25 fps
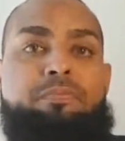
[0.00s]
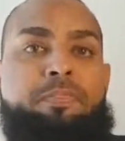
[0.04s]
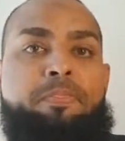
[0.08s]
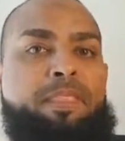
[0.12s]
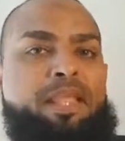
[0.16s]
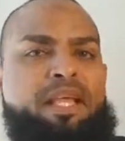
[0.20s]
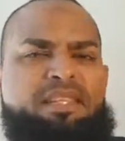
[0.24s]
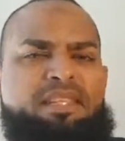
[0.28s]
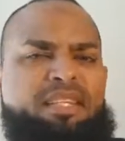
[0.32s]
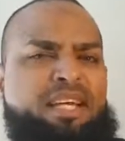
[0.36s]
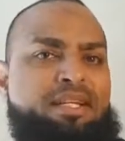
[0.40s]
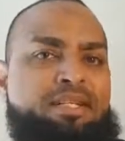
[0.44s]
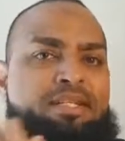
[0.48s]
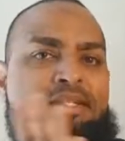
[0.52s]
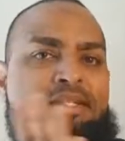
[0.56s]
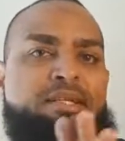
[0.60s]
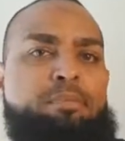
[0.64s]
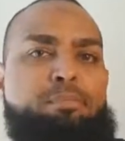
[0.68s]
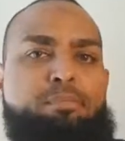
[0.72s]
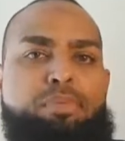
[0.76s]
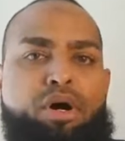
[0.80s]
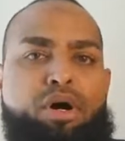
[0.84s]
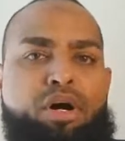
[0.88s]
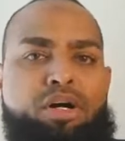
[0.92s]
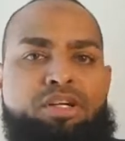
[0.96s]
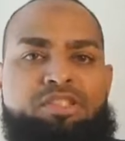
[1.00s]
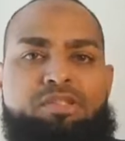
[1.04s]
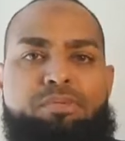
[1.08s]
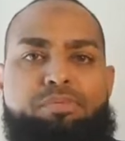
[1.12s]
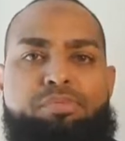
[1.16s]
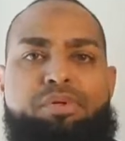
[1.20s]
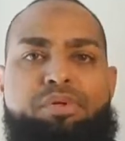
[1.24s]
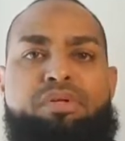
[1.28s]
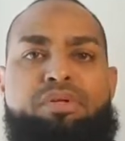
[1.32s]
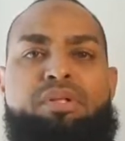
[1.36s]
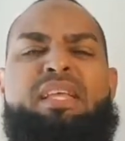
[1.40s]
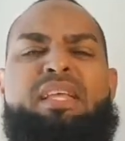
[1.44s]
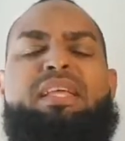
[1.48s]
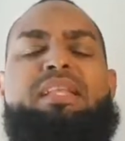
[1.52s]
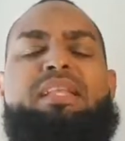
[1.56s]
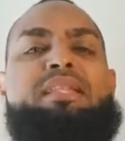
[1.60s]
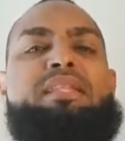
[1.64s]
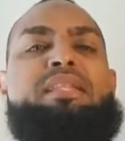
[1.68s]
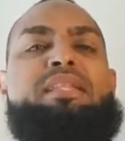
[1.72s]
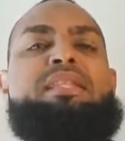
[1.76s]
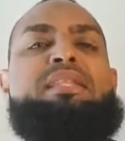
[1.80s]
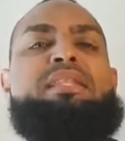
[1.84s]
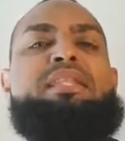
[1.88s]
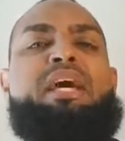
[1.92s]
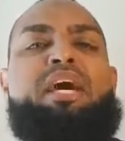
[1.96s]
that is impossible.
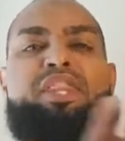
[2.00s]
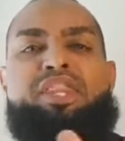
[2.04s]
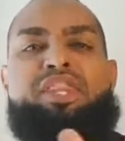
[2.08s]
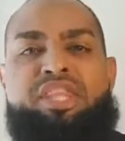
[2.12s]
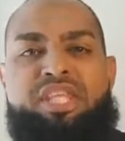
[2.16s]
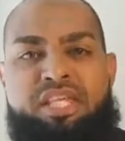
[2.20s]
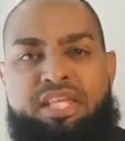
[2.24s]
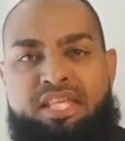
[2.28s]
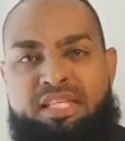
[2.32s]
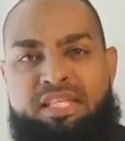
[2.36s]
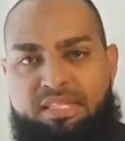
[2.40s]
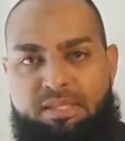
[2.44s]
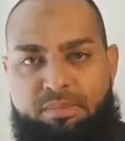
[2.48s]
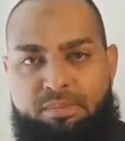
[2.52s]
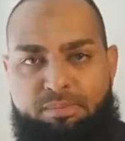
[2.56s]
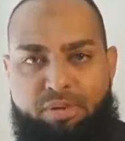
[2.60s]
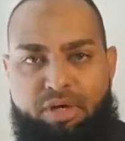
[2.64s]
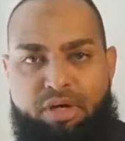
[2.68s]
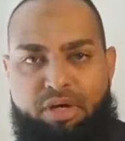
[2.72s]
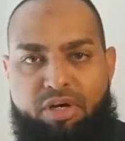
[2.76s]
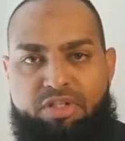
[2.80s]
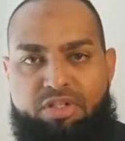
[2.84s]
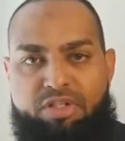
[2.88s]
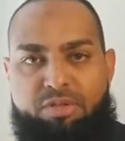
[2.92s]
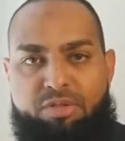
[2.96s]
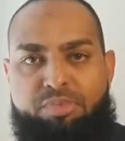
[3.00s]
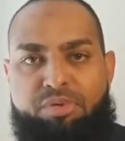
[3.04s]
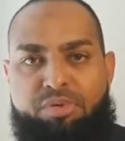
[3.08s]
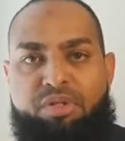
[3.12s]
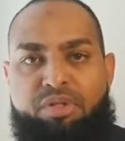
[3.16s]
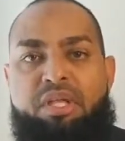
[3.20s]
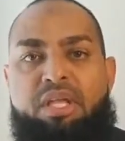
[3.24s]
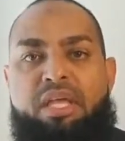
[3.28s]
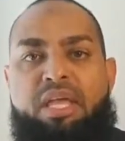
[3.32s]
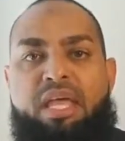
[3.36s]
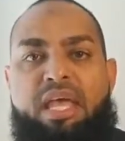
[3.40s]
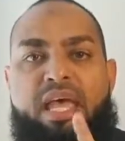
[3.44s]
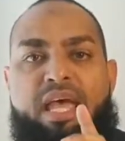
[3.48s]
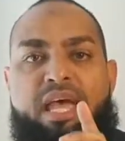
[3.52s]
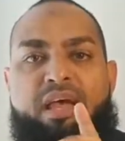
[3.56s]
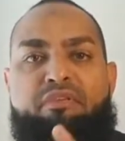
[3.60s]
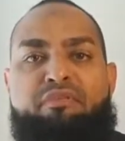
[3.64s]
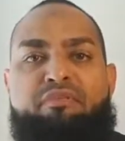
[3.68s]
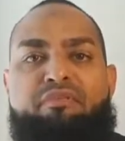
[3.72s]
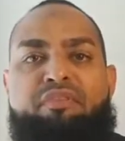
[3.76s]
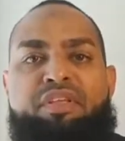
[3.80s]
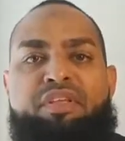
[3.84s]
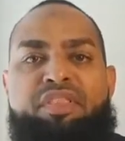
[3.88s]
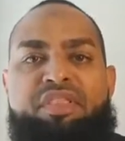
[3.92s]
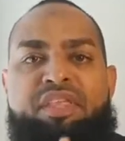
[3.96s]
Nothing is impossible.
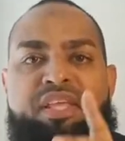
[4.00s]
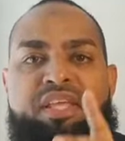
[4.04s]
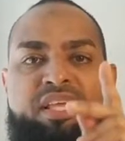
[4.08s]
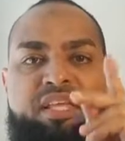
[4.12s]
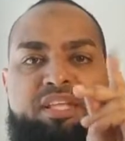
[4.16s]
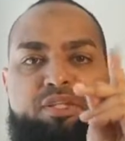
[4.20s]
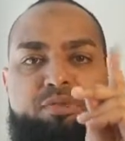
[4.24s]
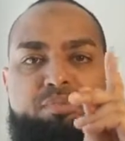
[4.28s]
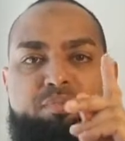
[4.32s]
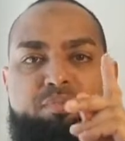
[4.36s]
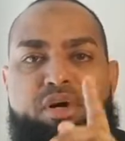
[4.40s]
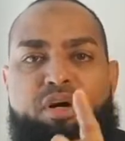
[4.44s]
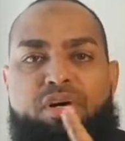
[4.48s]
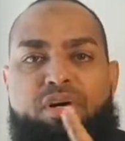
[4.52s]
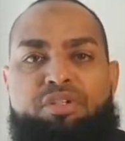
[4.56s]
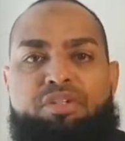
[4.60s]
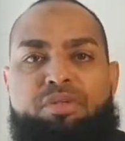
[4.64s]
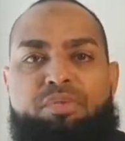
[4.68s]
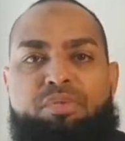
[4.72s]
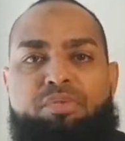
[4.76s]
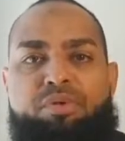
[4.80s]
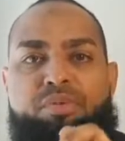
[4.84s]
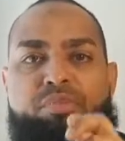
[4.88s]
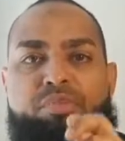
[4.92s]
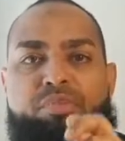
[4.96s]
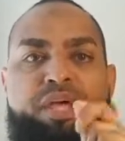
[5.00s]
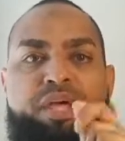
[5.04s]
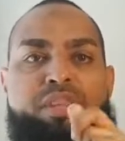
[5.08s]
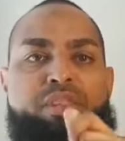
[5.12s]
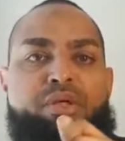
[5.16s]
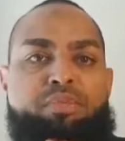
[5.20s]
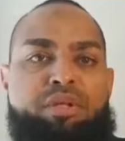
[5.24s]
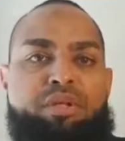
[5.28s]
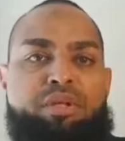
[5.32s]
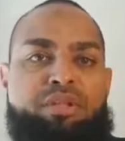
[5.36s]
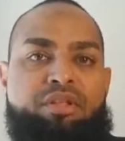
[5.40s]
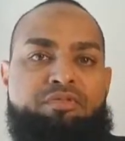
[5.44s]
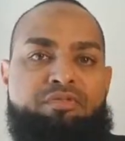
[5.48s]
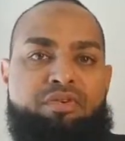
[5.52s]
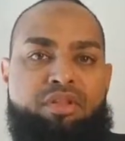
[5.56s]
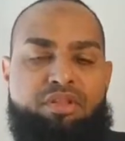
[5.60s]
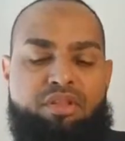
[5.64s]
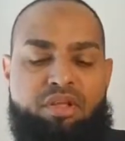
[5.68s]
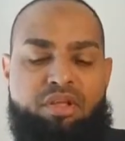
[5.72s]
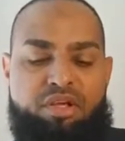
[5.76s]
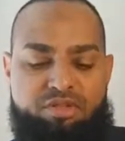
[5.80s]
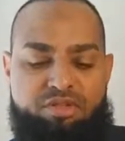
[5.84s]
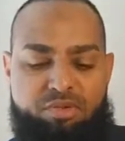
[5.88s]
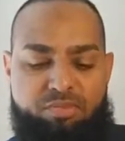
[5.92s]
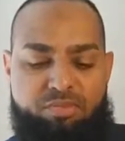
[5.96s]
Everything is possible by the will of
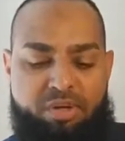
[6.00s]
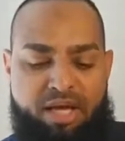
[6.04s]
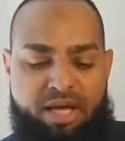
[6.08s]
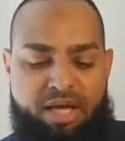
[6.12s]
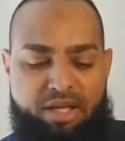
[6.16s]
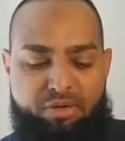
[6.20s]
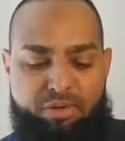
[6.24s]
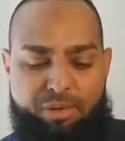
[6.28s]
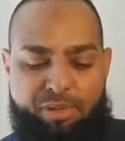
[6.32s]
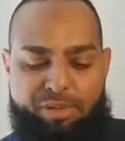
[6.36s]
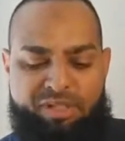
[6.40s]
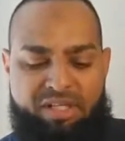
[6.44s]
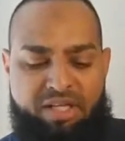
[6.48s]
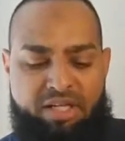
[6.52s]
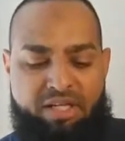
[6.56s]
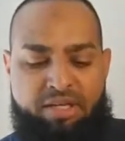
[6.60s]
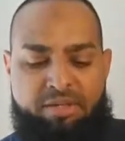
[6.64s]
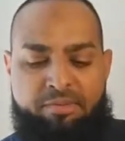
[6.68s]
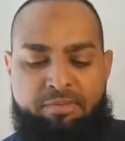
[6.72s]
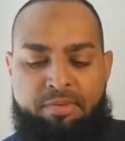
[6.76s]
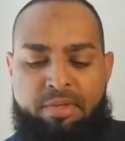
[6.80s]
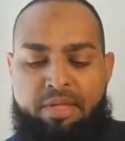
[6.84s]
Allah subhanahu wa ta'ala.